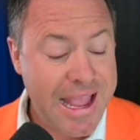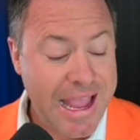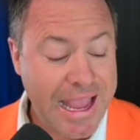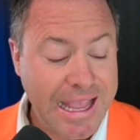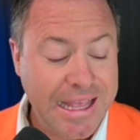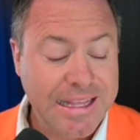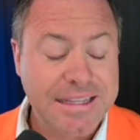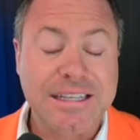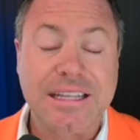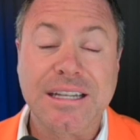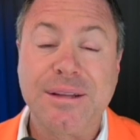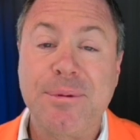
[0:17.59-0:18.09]

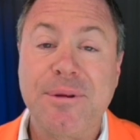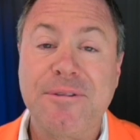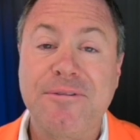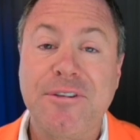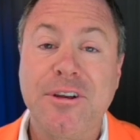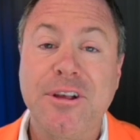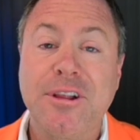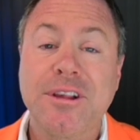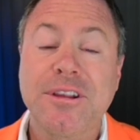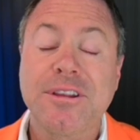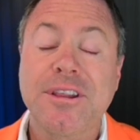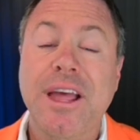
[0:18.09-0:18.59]
it's going to be
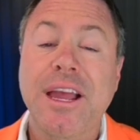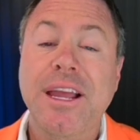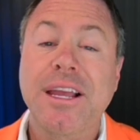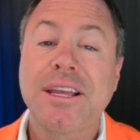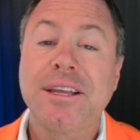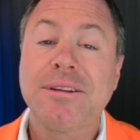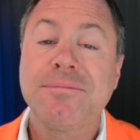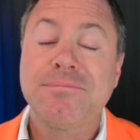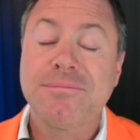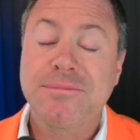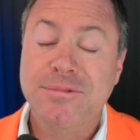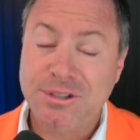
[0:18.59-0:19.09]
feeling
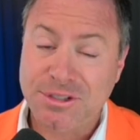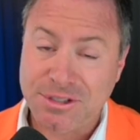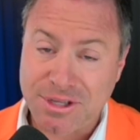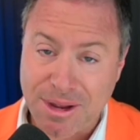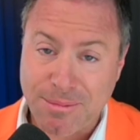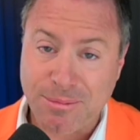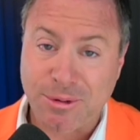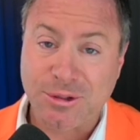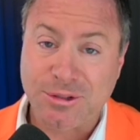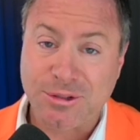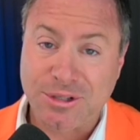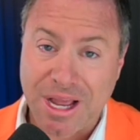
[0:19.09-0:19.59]
like
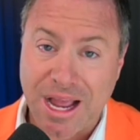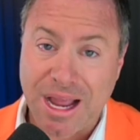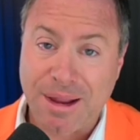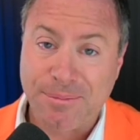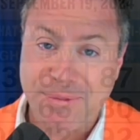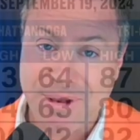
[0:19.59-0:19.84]
summertime